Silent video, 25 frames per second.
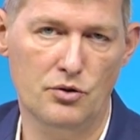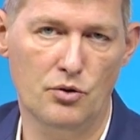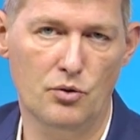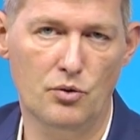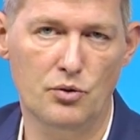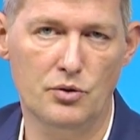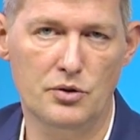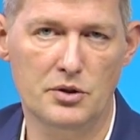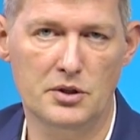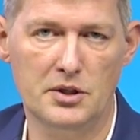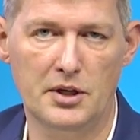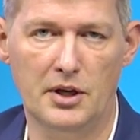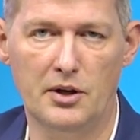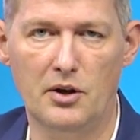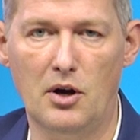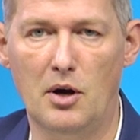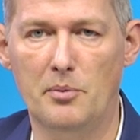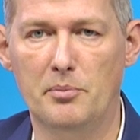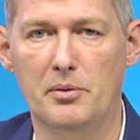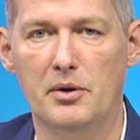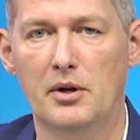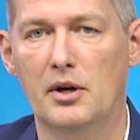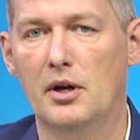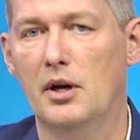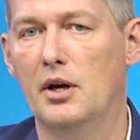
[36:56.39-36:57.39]
You could set
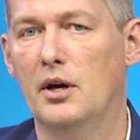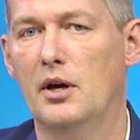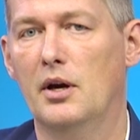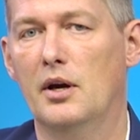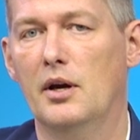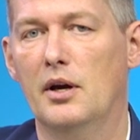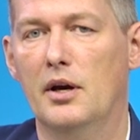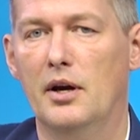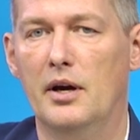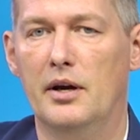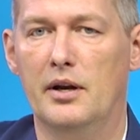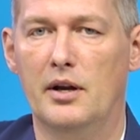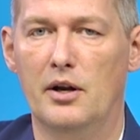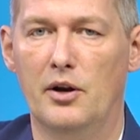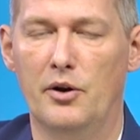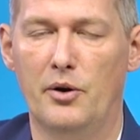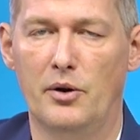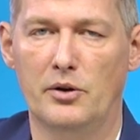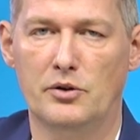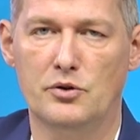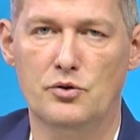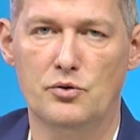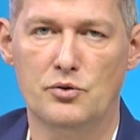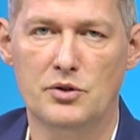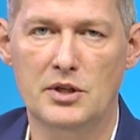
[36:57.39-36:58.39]
up an
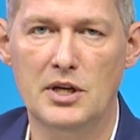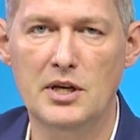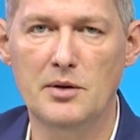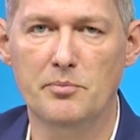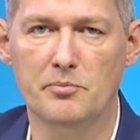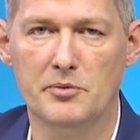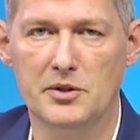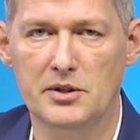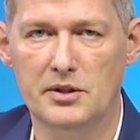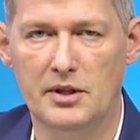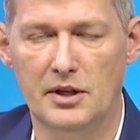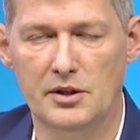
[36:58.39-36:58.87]
alert to Teams